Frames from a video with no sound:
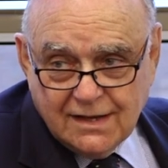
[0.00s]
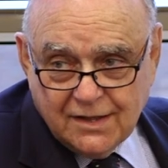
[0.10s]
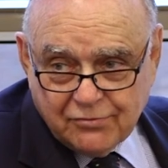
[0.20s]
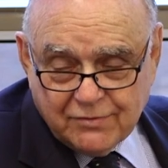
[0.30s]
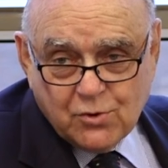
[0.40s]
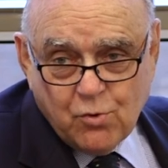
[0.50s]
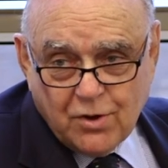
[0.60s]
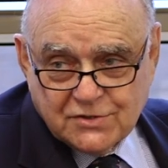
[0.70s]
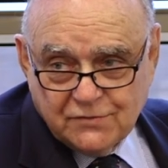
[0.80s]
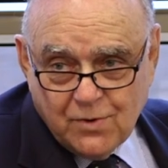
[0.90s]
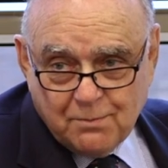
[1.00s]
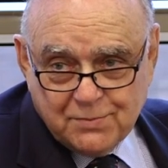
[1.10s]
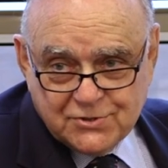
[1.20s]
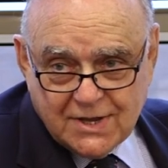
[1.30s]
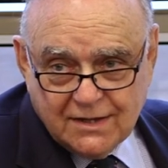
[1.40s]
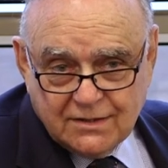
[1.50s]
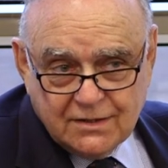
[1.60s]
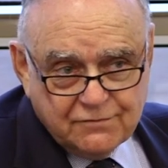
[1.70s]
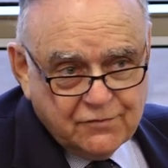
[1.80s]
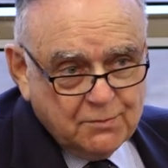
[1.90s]
and three quarters of 1%,
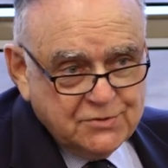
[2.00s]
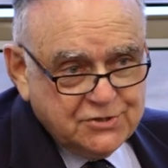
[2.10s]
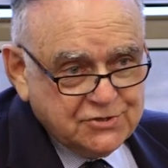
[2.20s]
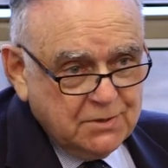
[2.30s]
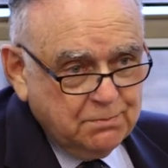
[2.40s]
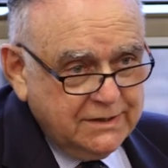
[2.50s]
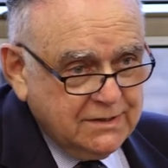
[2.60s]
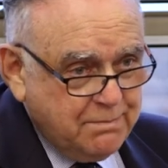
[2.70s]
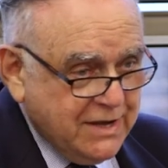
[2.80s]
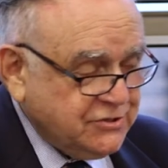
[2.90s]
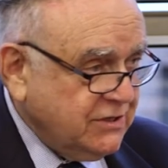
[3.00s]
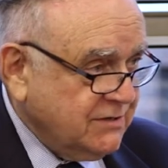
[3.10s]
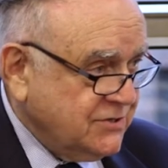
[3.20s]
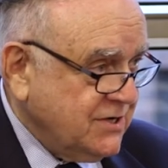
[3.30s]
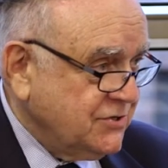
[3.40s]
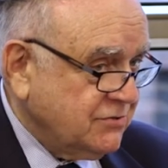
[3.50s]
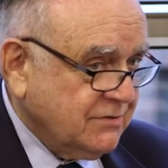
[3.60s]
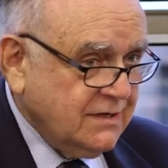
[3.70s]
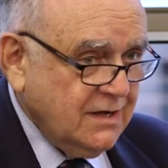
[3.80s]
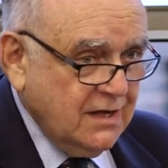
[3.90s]
and the firm has just completed the best year in its
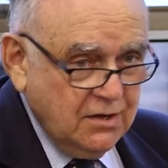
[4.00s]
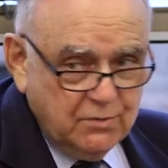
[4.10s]
history